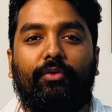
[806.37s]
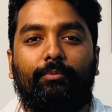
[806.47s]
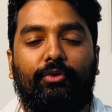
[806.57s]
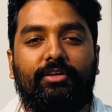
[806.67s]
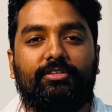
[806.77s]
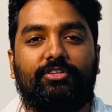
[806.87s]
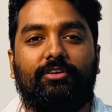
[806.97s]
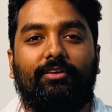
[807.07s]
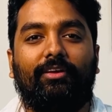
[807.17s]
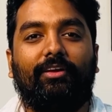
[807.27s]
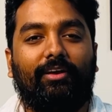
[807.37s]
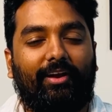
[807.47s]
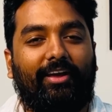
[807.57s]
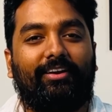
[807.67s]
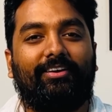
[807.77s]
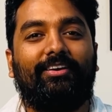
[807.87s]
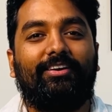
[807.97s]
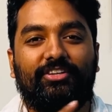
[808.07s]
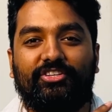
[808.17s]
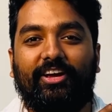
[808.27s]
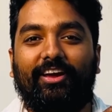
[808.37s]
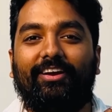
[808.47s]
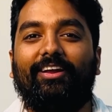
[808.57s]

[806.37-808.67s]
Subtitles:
today's session, like, share,